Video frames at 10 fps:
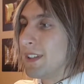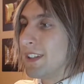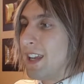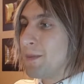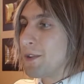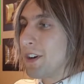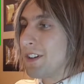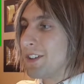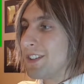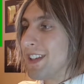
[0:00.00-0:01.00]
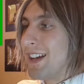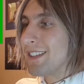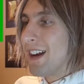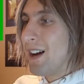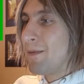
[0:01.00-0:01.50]

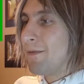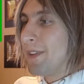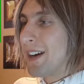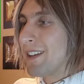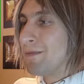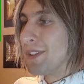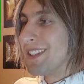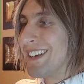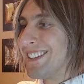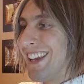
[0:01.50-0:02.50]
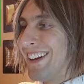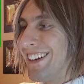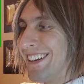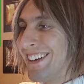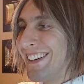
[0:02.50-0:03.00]
GameTrailers.com fucking presents
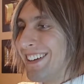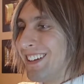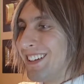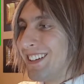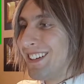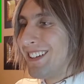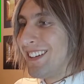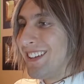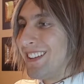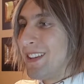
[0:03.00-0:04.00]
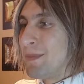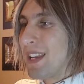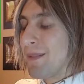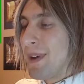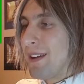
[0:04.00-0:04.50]
the
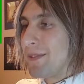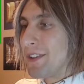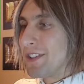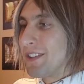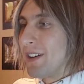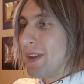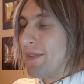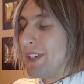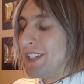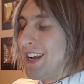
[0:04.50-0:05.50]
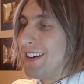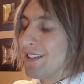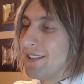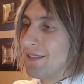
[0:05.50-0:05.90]
Mega Man version of AVGN.